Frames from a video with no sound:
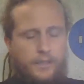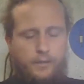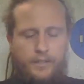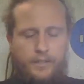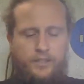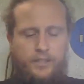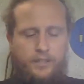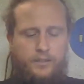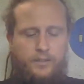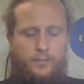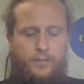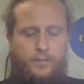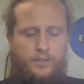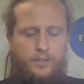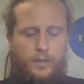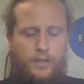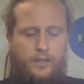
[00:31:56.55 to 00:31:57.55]
reached out to me
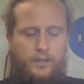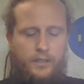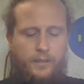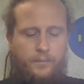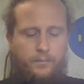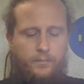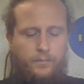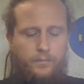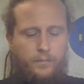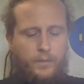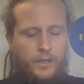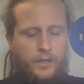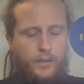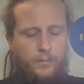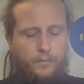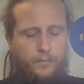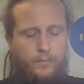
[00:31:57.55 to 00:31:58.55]
as well, and
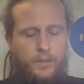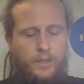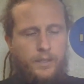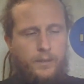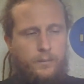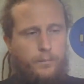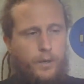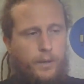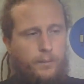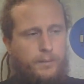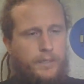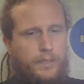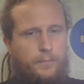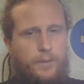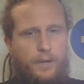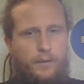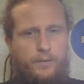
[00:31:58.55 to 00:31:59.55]
I'm probably
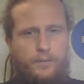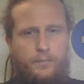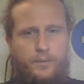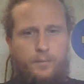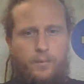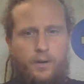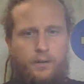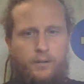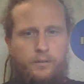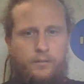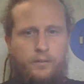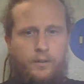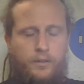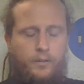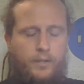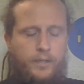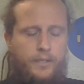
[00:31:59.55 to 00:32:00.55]
going to pair with him tomorrow.
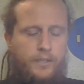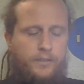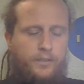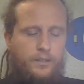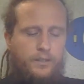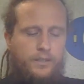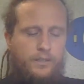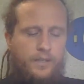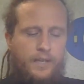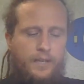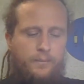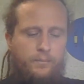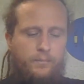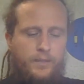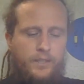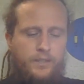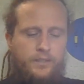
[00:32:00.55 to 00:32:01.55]
Although I need to to
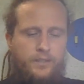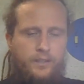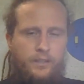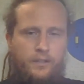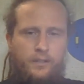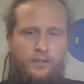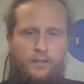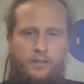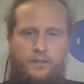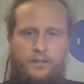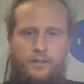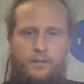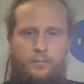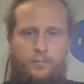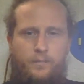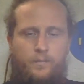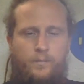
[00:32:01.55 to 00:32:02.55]
Sam and see.
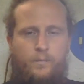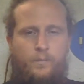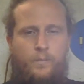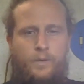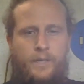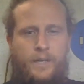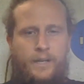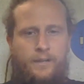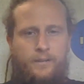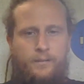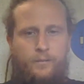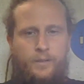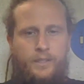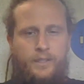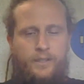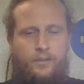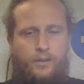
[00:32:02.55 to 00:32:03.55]
Yeah,
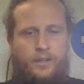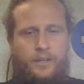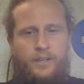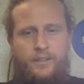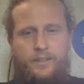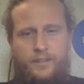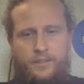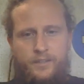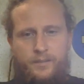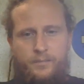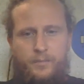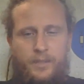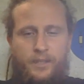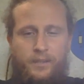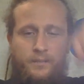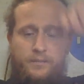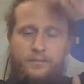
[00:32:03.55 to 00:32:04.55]
we need to coordinate things,
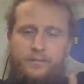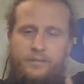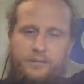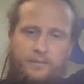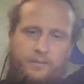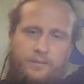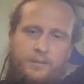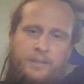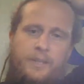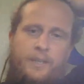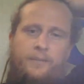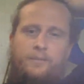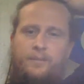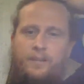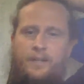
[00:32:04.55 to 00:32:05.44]
but. Yeah,